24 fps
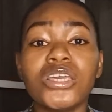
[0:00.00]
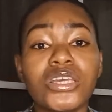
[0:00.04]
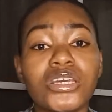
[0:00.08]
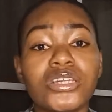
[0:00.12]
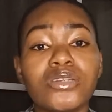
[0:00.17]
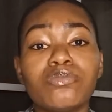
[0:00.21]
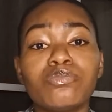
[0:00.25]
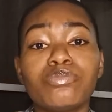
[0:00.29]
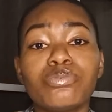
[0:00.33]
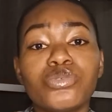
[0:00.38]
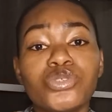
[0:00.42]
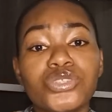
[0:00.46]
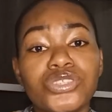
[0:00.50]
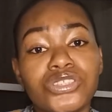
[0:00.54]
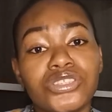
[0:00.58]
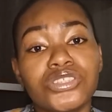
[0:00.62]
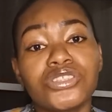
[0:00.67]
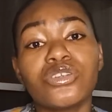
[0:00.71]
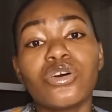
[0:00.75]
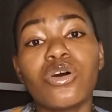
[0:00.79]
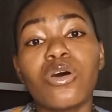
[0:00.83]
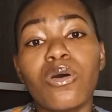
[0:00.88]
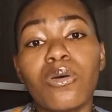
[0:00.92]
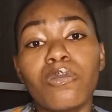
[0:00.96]
in
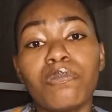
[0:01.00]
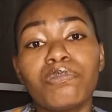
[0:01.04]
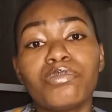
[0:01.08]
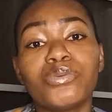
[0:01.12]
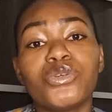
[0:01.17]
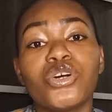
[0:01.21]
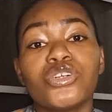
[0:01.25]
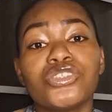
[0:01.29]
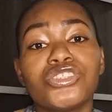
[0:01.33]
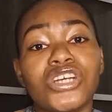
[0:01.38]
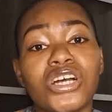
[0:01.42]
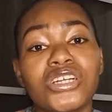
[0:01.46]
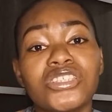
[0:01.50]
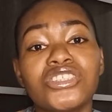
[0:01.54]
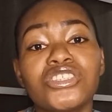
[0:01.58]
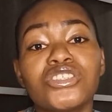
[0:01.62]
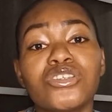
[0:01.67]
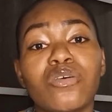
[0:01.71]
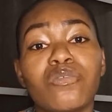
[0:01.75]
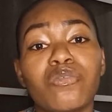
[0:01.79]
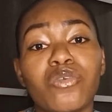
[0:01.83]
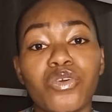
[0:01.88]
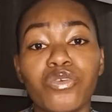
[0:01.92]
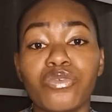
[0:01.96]
boosting up your
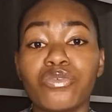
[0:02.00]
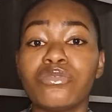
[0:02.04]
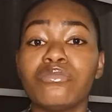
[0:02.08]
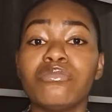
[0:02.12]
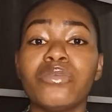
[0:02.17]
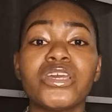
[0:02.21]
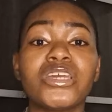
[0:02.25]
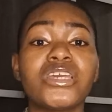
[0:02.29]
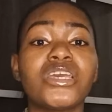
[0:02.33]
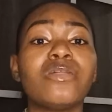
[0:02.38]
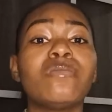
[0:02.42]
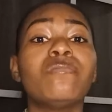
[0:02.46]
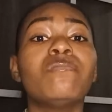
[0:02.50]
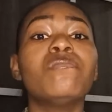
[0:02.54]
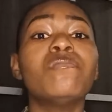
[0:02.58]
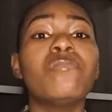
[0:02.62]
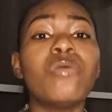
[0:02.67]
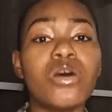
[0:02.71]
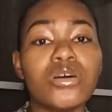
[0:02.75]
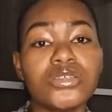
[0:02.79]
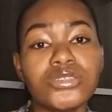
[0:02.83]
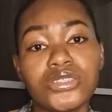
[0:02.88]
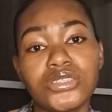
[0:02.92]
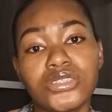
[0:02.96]
chances of even making more